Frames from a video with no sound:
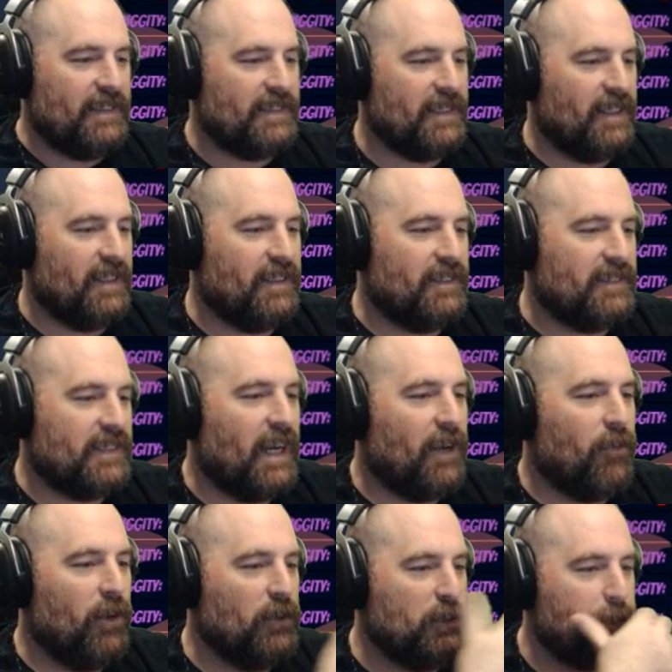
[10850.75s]

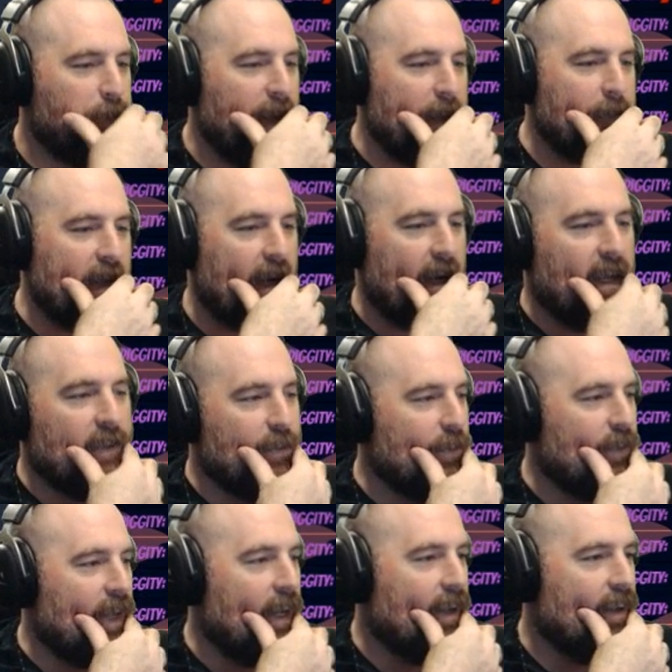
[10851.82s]
Tyrone Spam Can. I drew
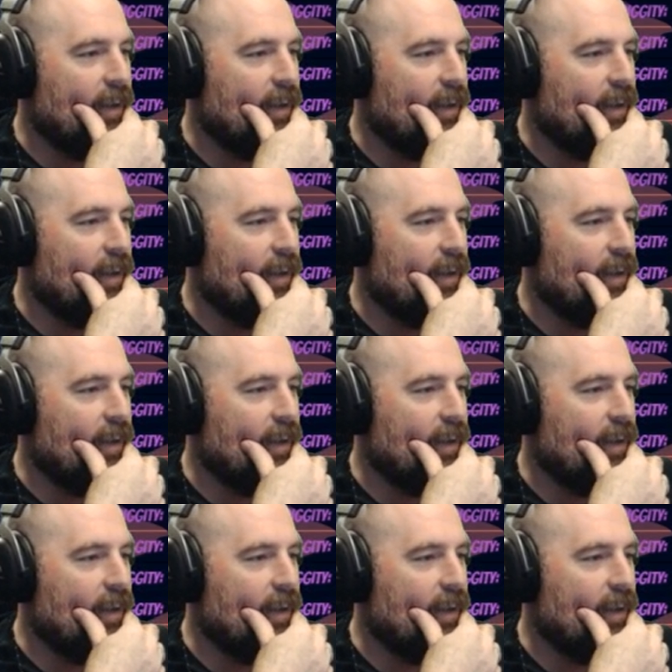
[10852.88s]
that.